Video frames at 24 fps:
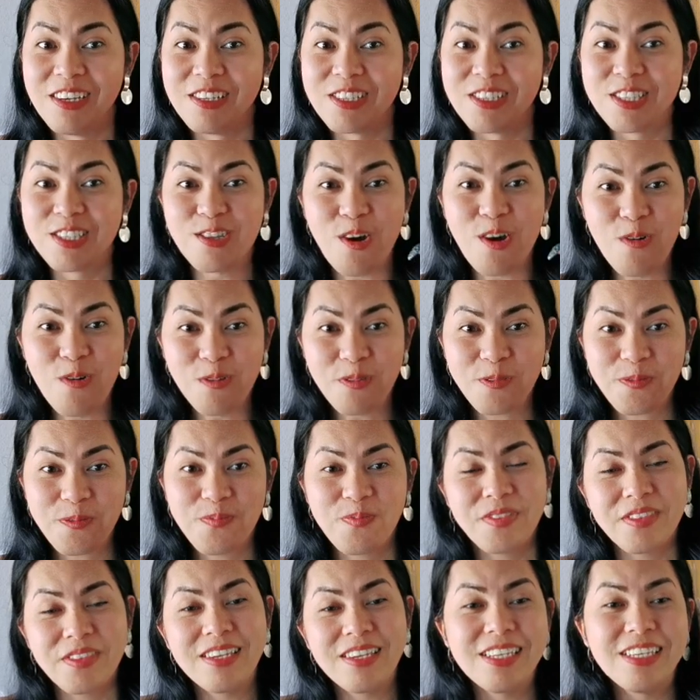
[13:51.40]
So,
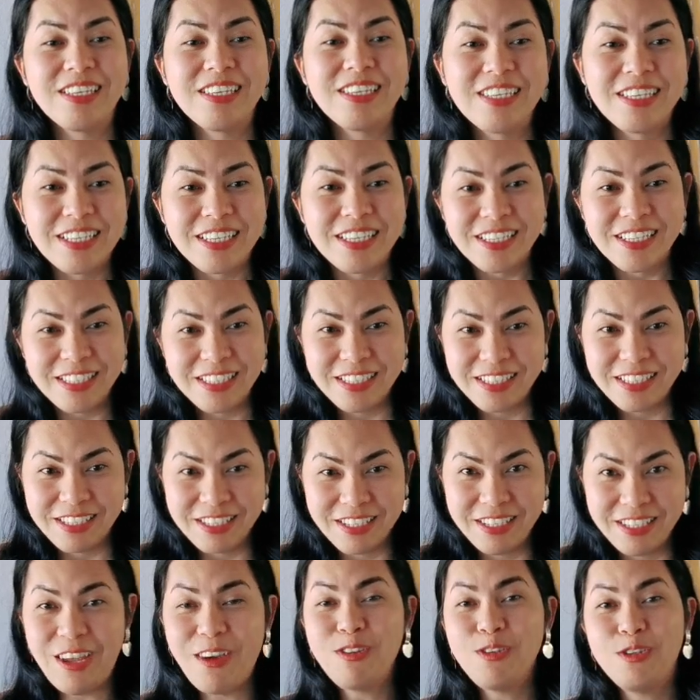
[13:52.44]

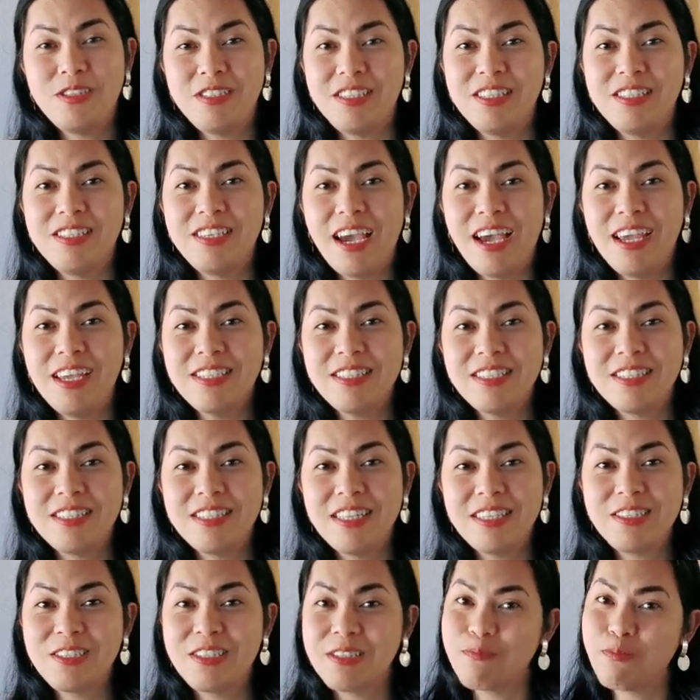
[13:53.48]
now you see it, guys.
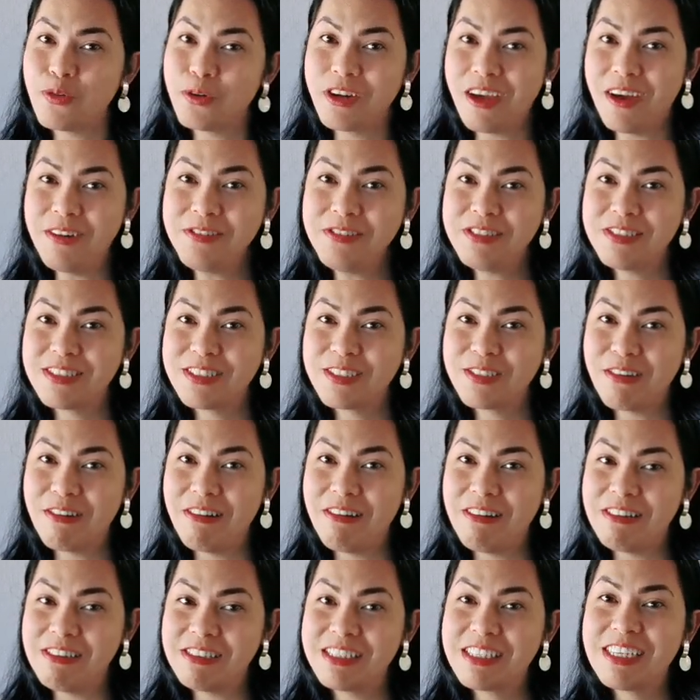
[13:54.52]
That's it for now.
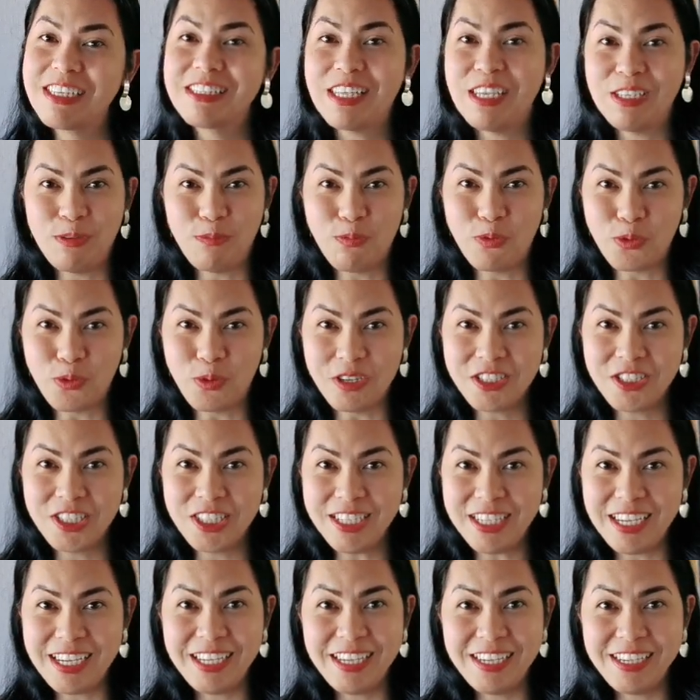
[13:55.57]
So, thank you for
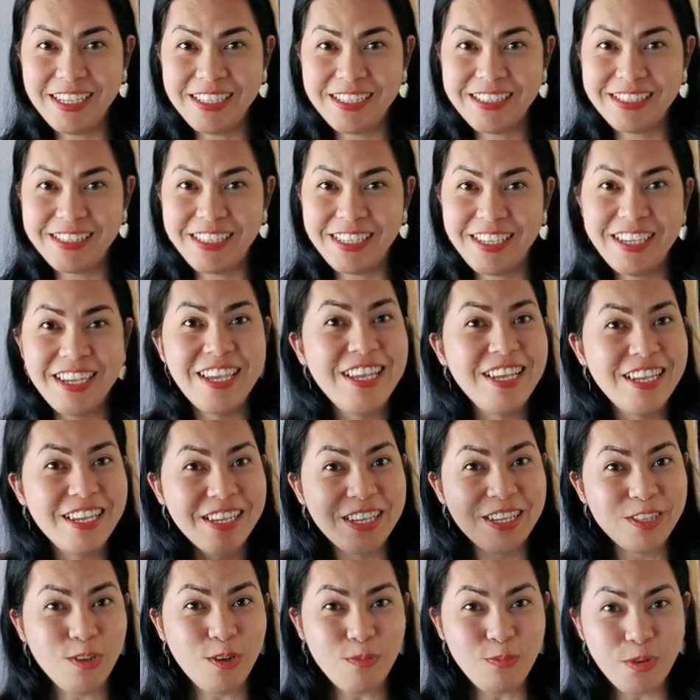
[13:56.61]
watching, and
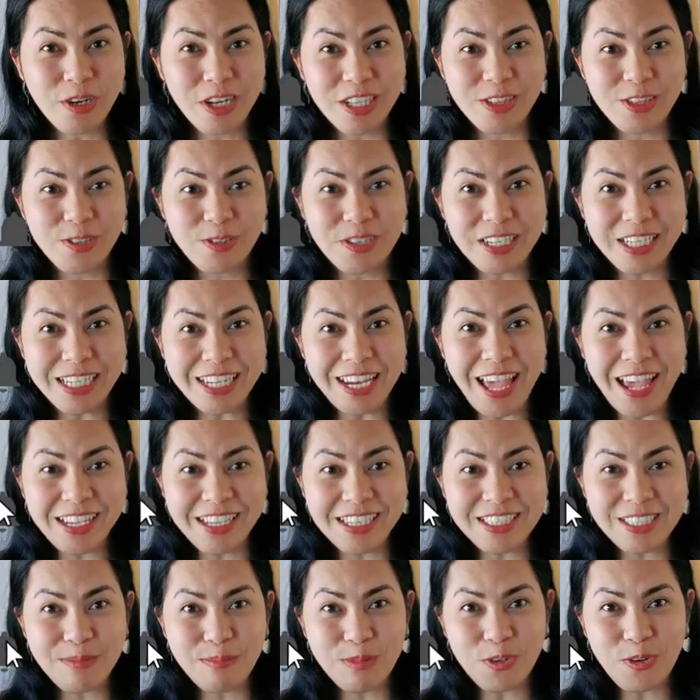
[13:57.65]
don't forget to click
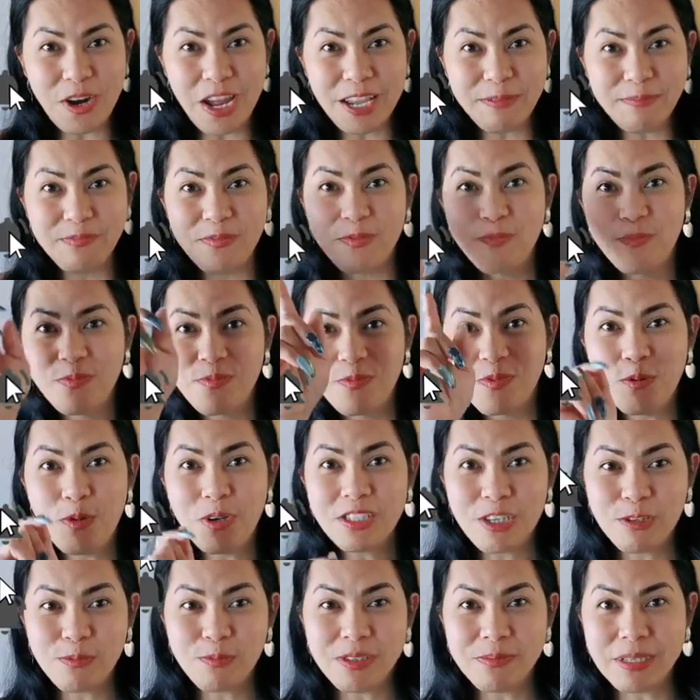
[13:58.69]
like and subscribe.
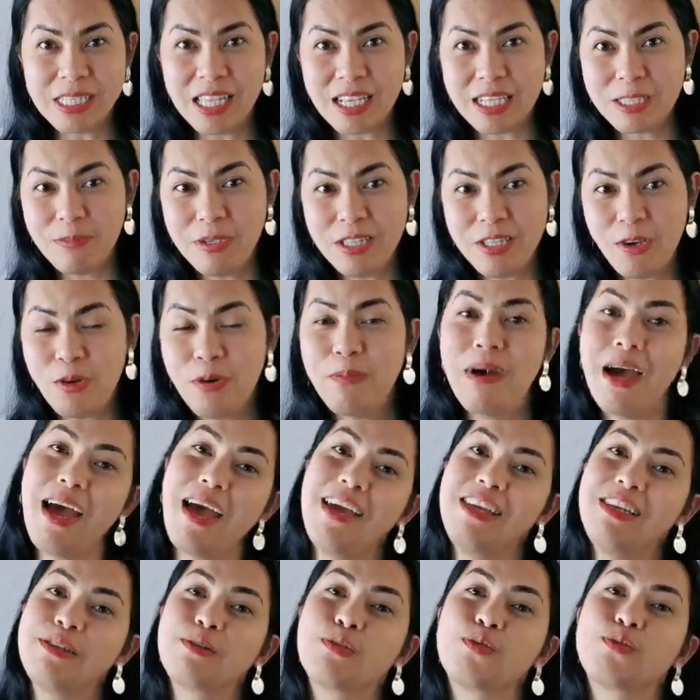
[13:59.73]
Watch out for my next video.
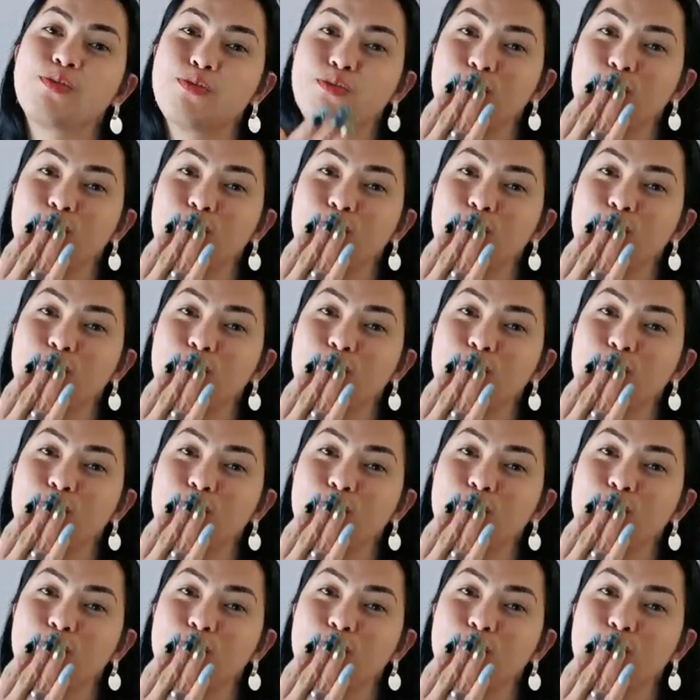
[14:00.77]
Bye!